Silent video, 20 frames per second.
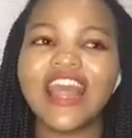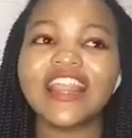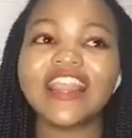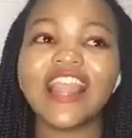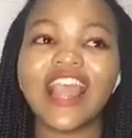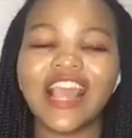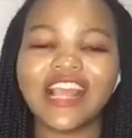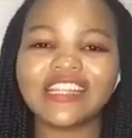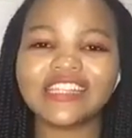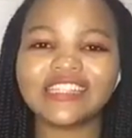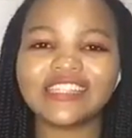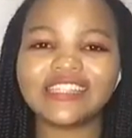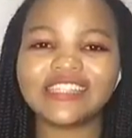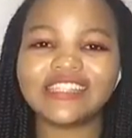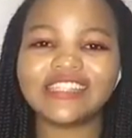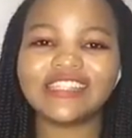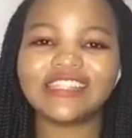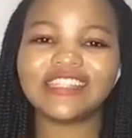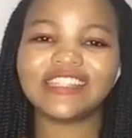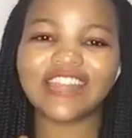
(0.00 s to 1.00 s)
Things
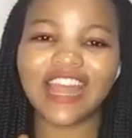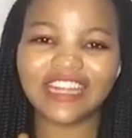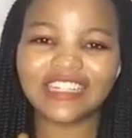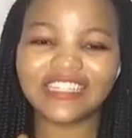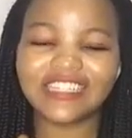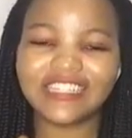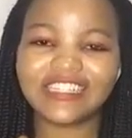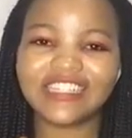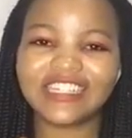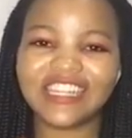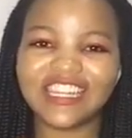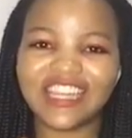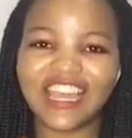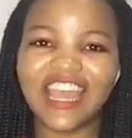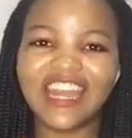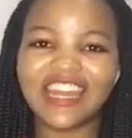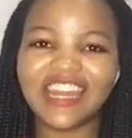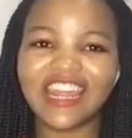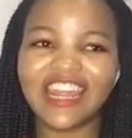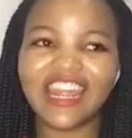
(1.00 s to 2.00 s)
started
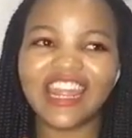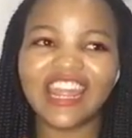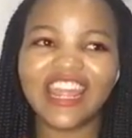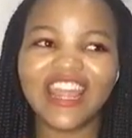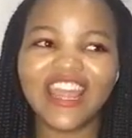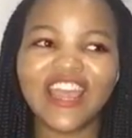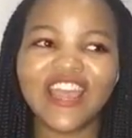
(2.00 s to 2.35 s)
getting